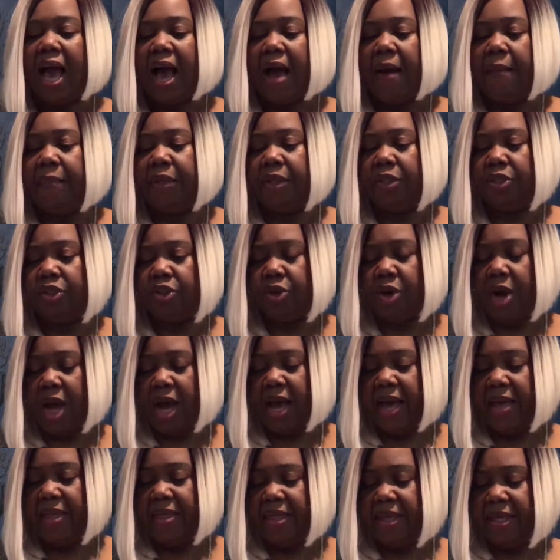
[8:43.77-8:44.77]
I'm gonna
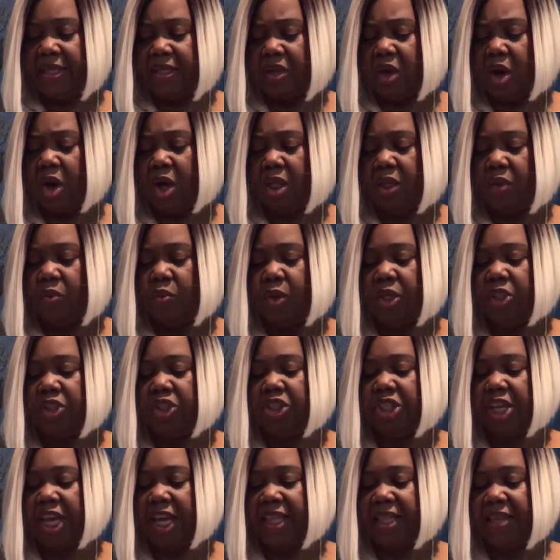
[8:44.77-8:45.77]
try this all-in-one
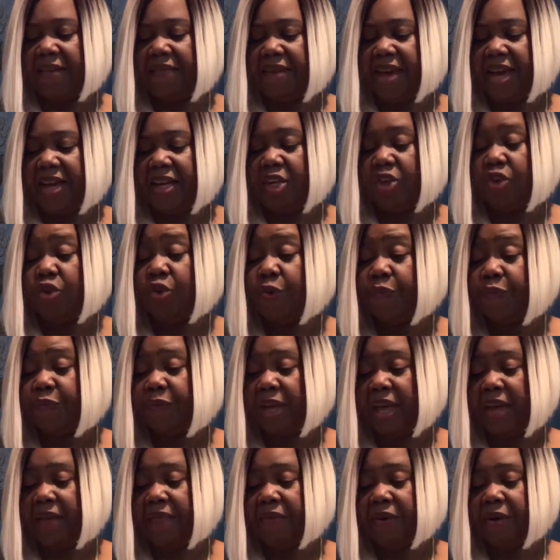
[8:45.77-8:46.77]
shake. They've got a new
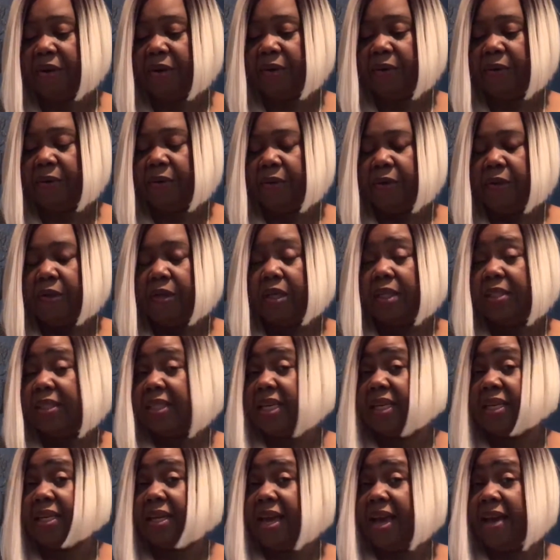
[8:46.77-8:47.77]
flavor, because
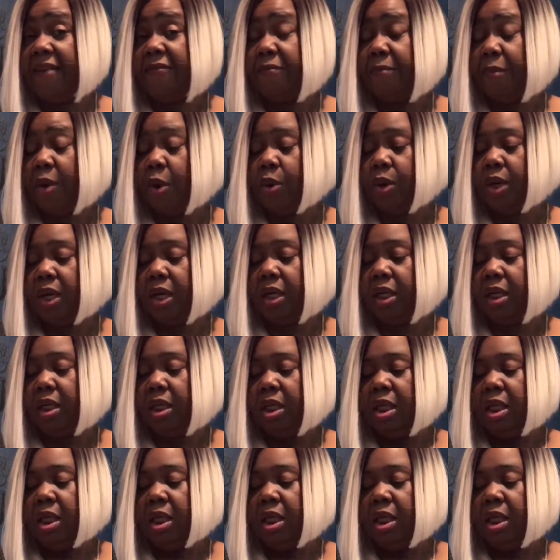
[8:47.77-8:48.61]
they didn't have mocha,